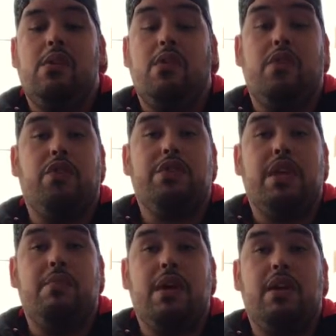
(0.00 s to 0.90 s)
When it first
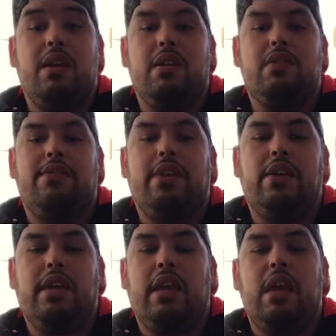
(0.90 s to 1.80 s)
came out, and it's a
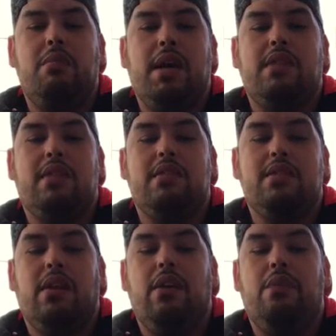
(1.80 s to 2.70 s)
figure that came out this
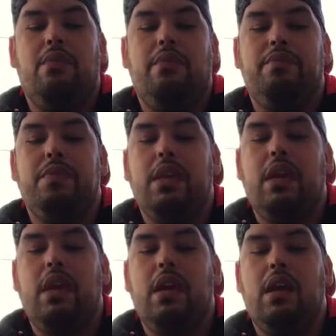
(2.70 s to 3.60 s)
year,
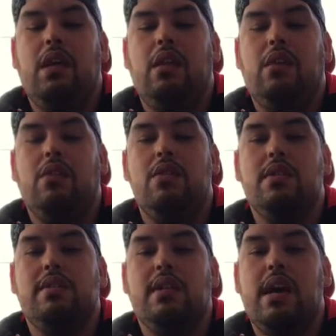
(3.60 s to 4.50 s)
and during
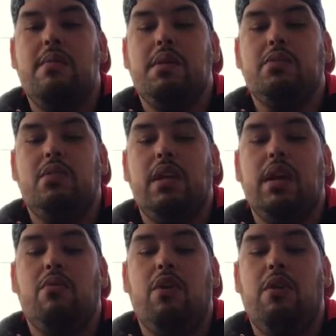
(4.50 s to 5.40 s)
this time I was working
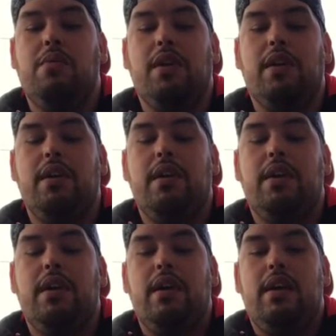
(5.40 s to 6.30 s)
at Walmart,
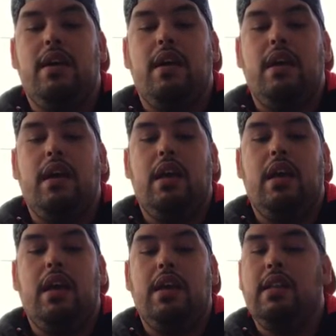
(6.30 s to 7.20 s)

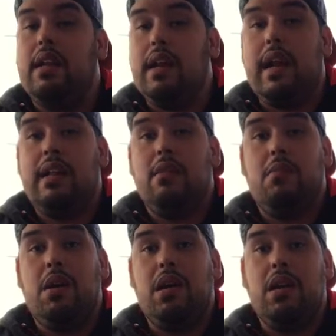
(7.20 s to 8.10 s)
and I didn't have the
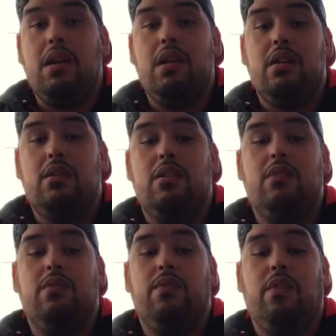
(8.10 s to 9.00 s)
money
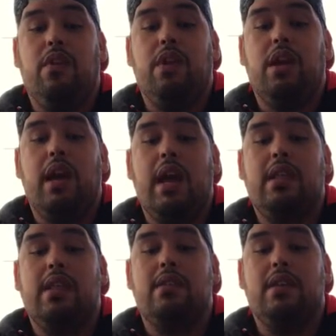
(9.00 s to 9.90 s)
for it at
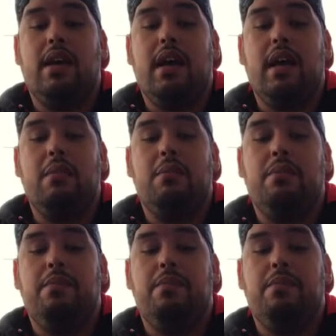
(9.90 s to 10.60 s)
the time,